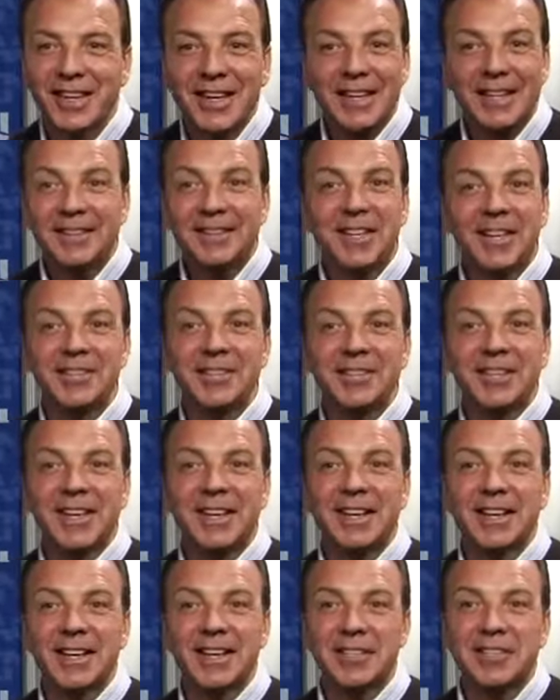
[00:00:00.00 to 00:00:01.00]
It doesn't
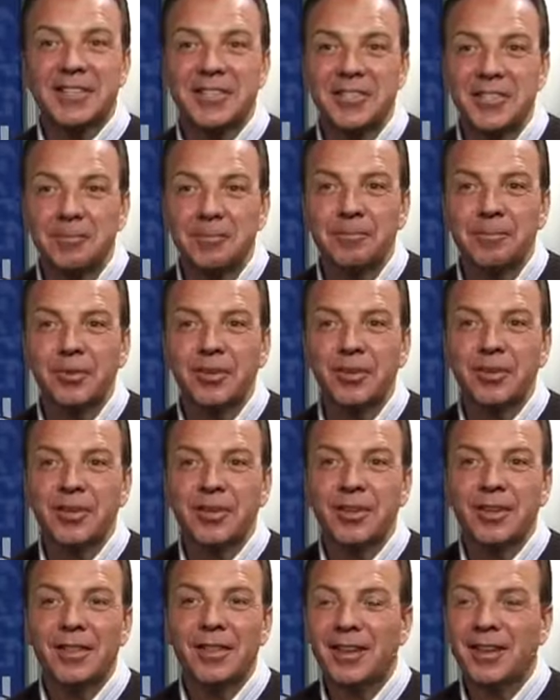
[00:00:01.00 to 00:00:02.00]
get any
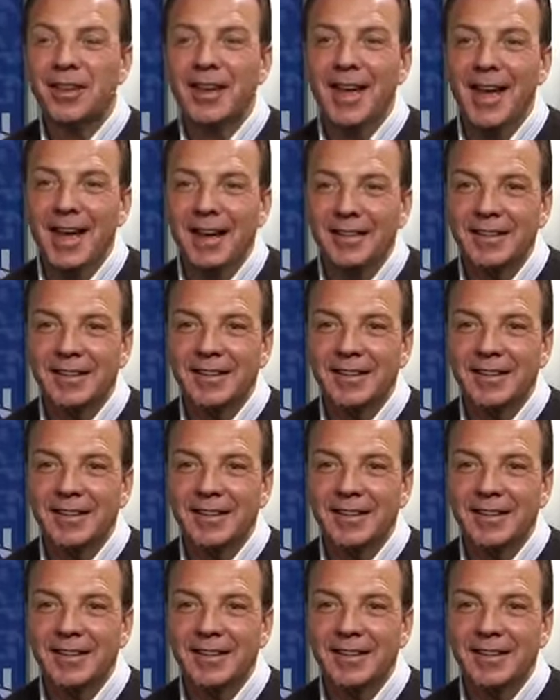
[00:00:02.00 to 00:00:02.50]
simpler than that.